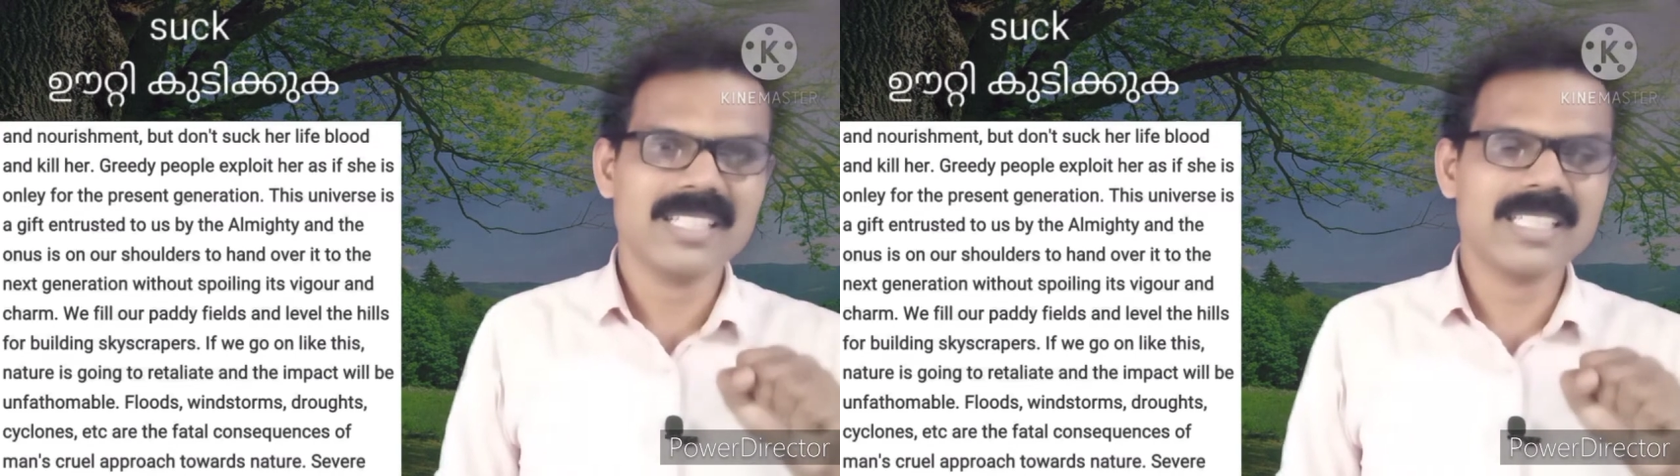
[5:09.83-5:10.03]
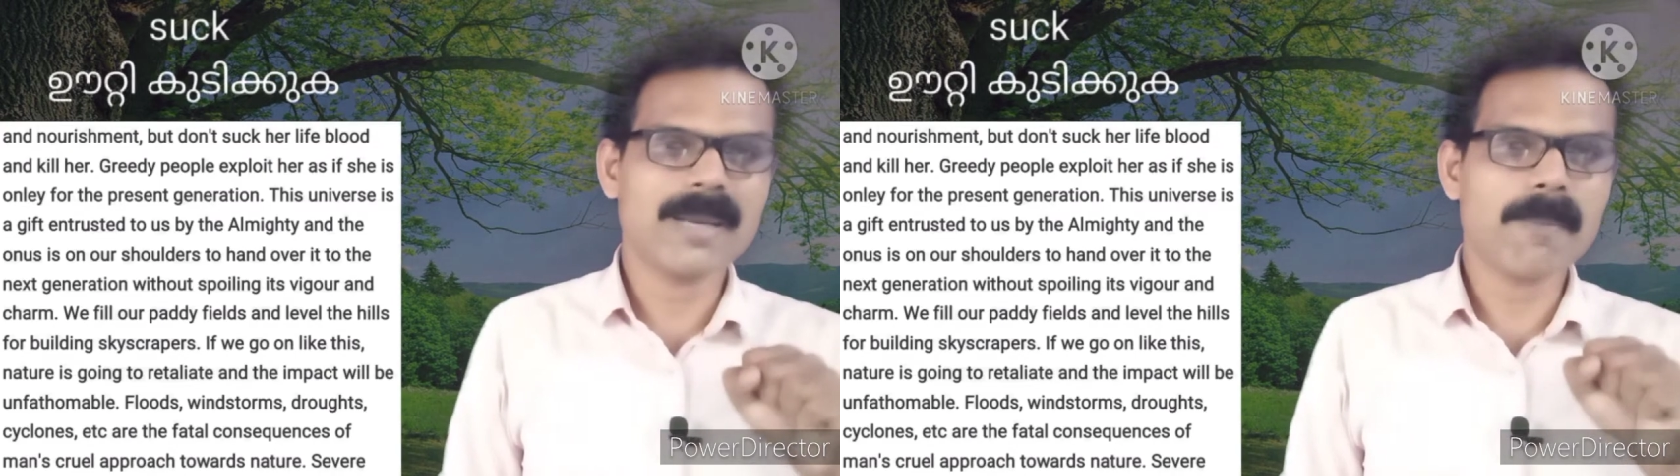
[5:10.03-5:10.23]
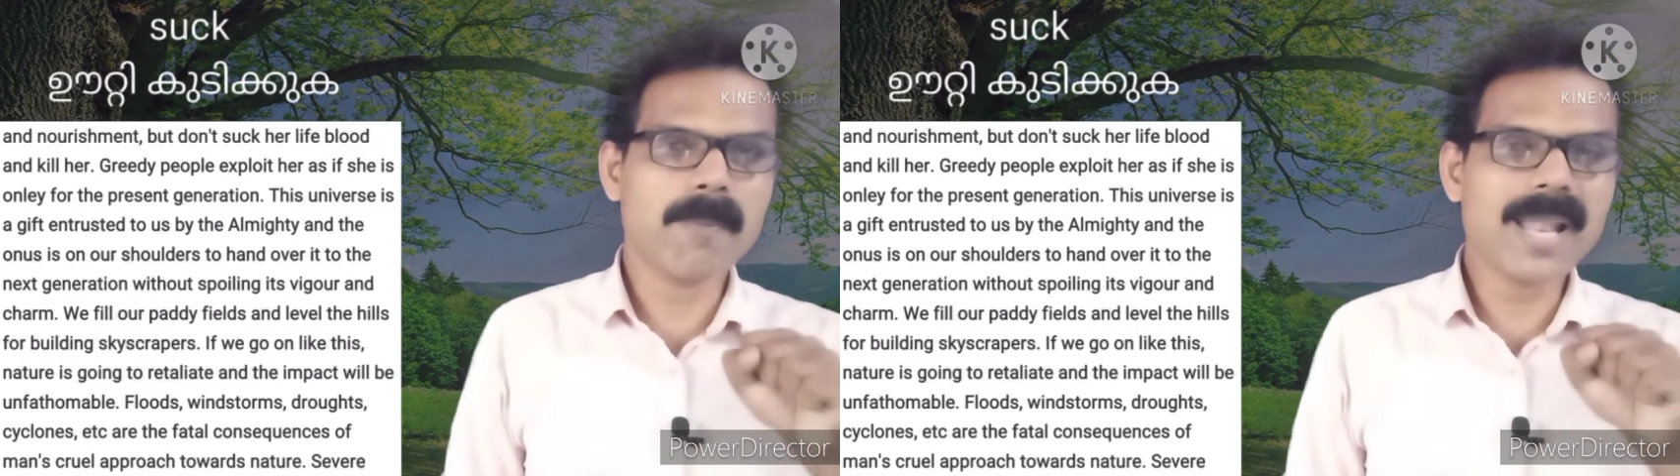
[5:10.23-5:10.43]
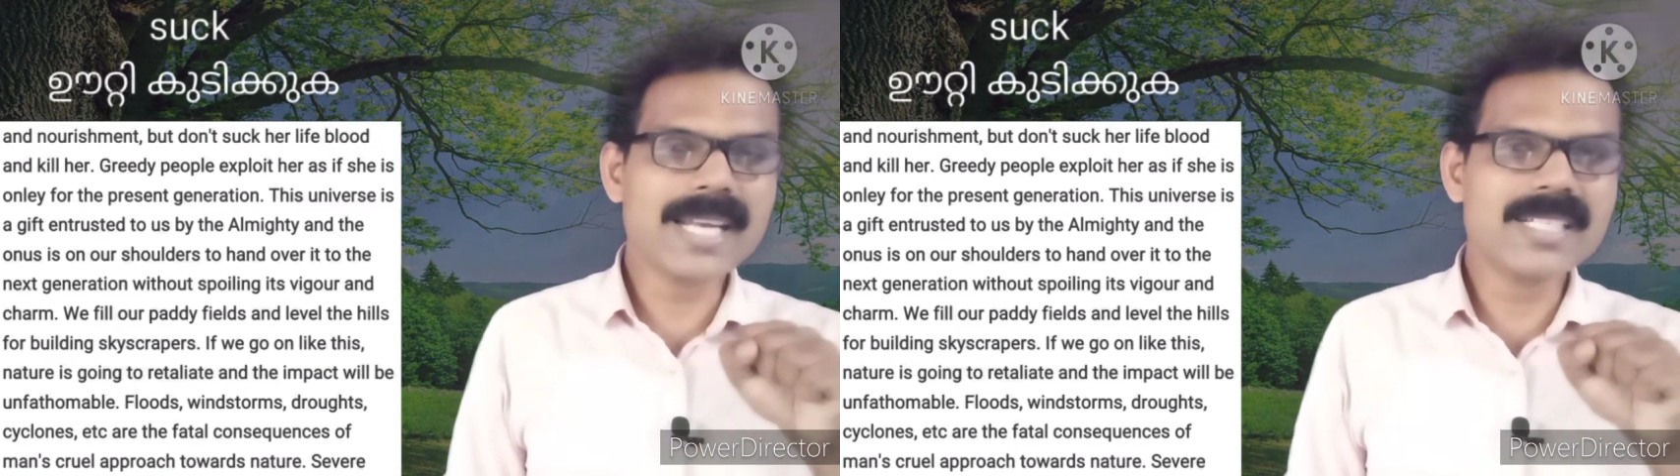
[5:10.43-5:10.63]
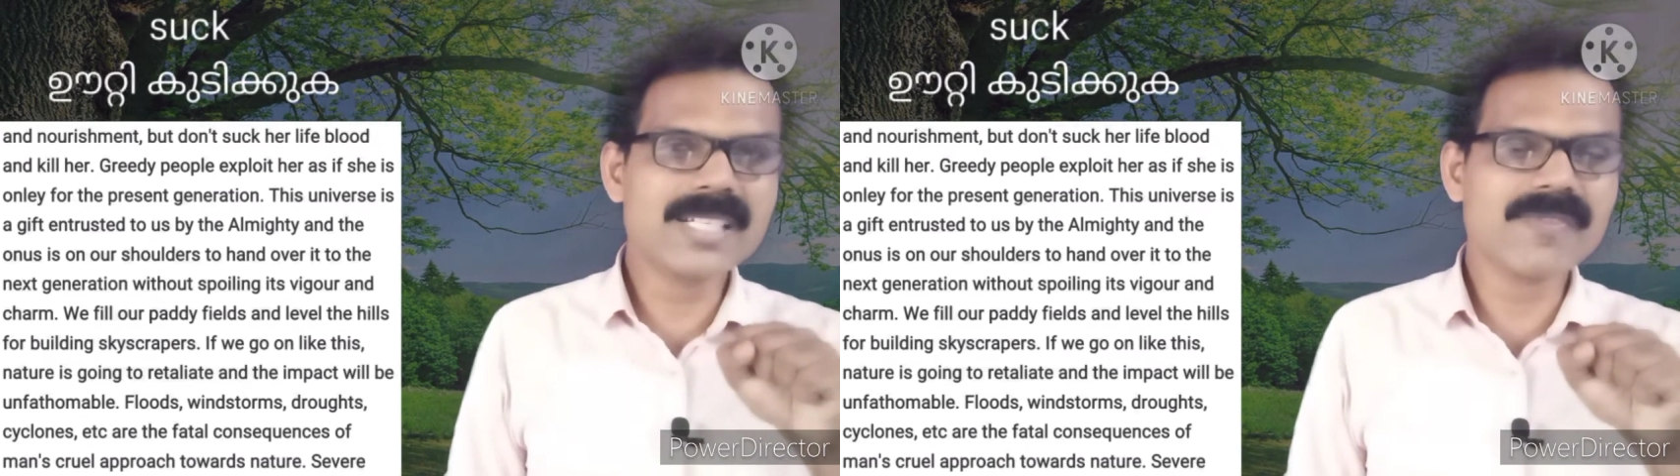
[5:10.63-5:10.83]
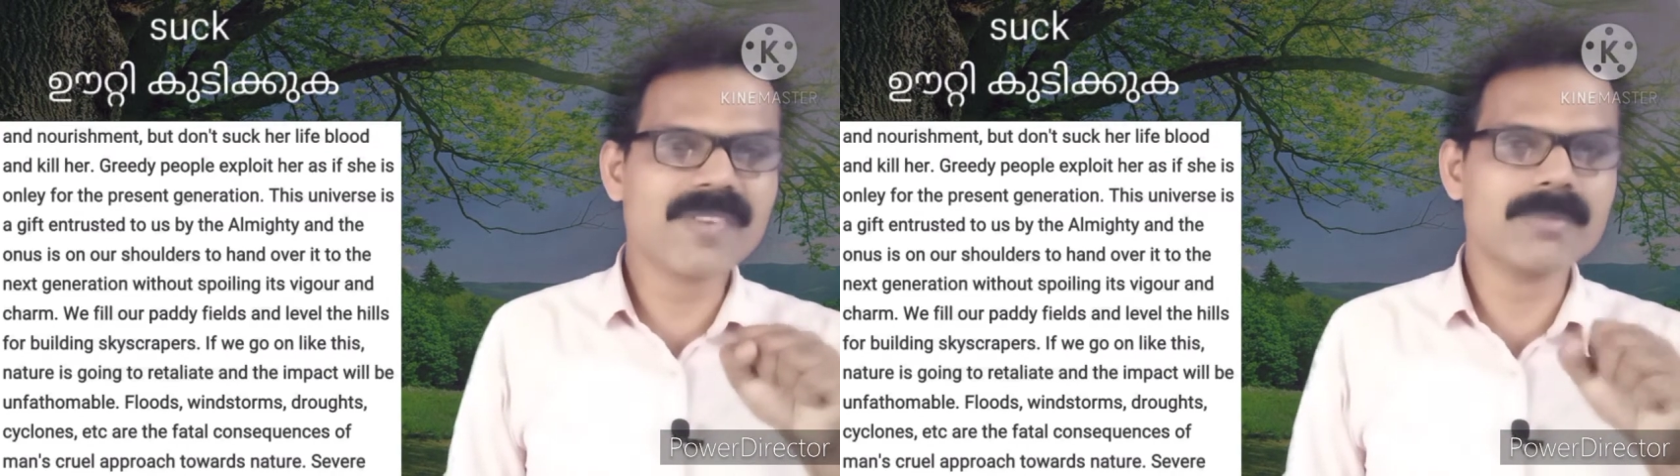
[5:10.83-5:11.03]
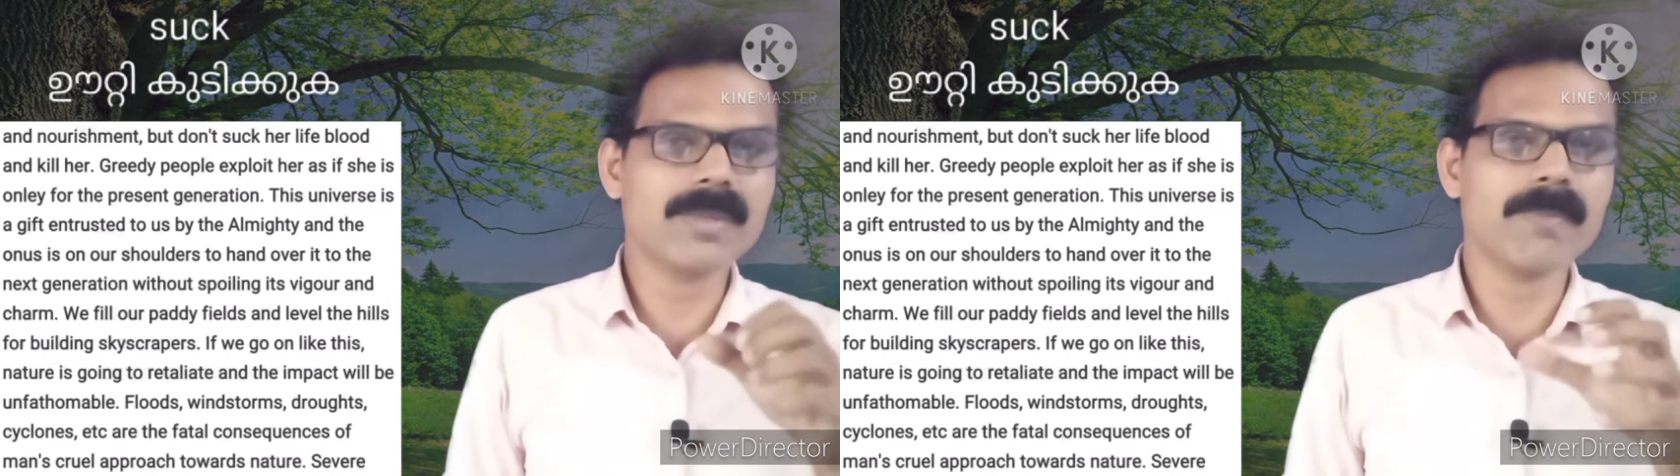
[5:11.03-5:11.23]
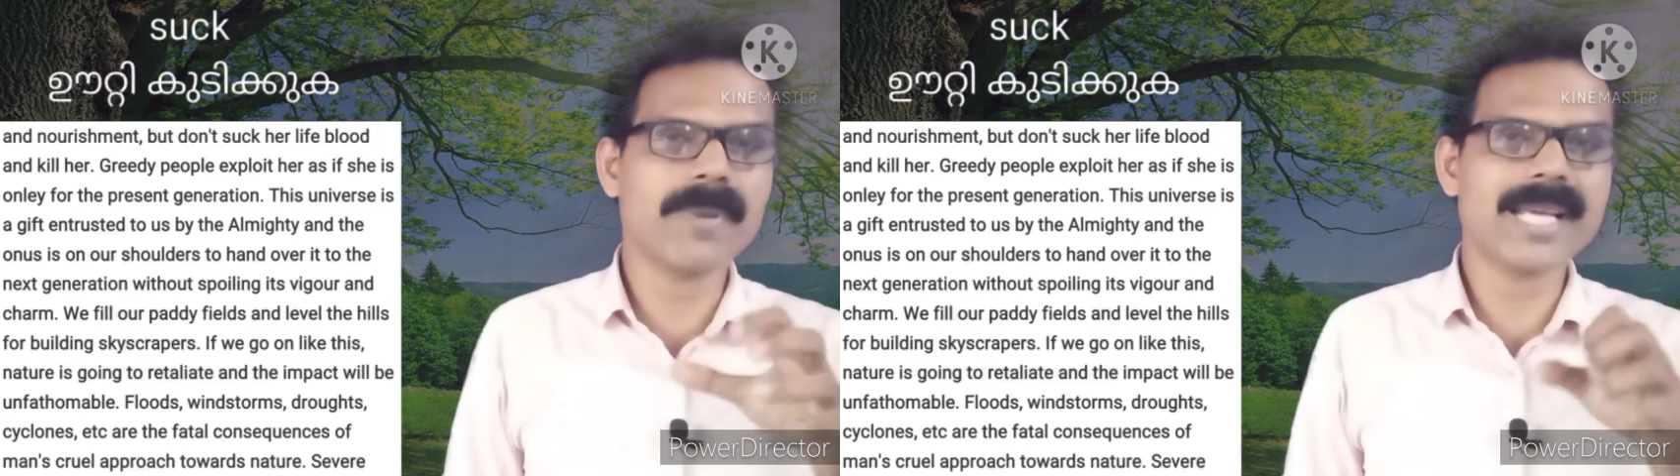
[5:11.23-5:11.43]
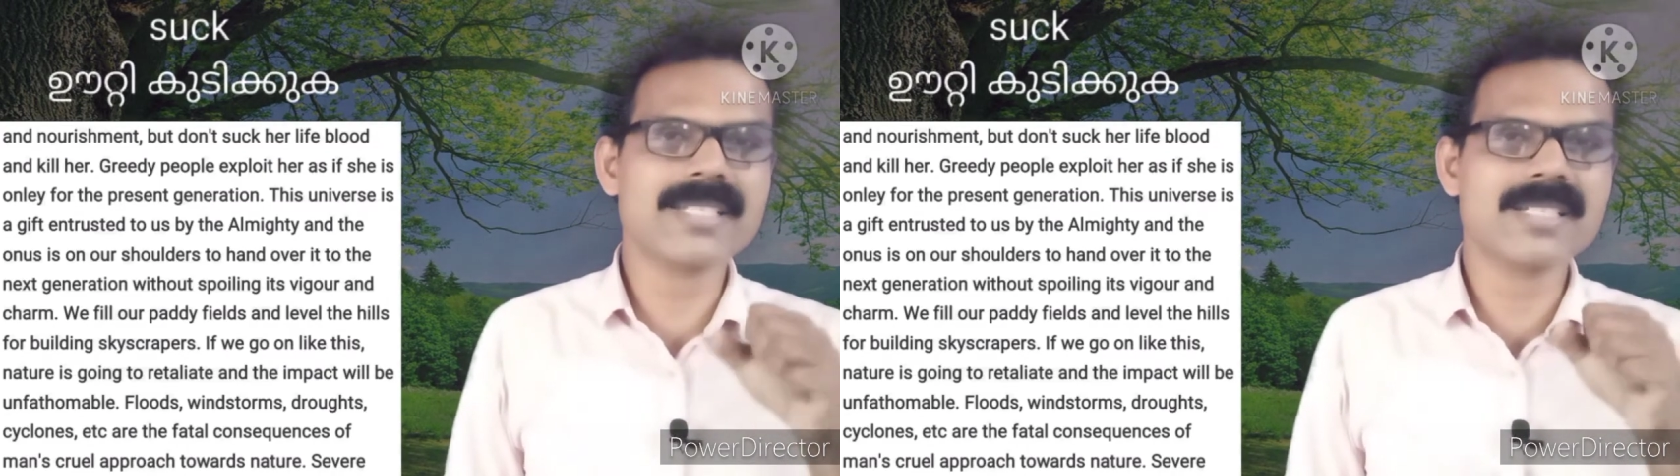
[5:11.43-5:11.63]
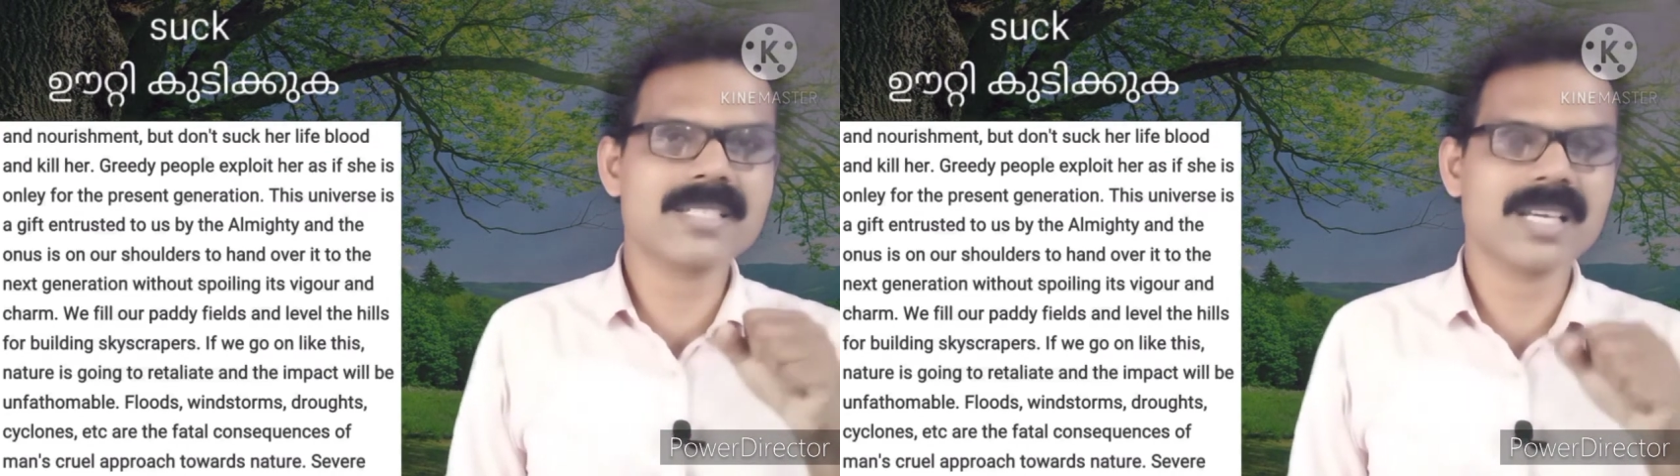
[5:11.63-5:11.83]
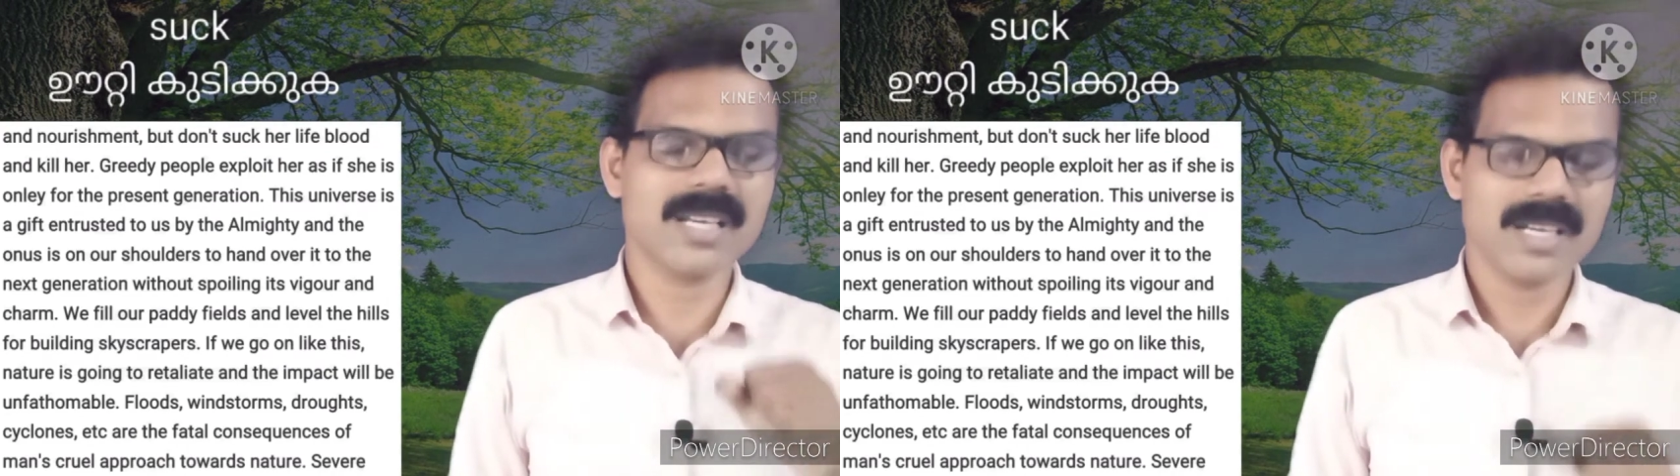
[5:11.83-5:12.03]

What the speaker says: the blood from the breast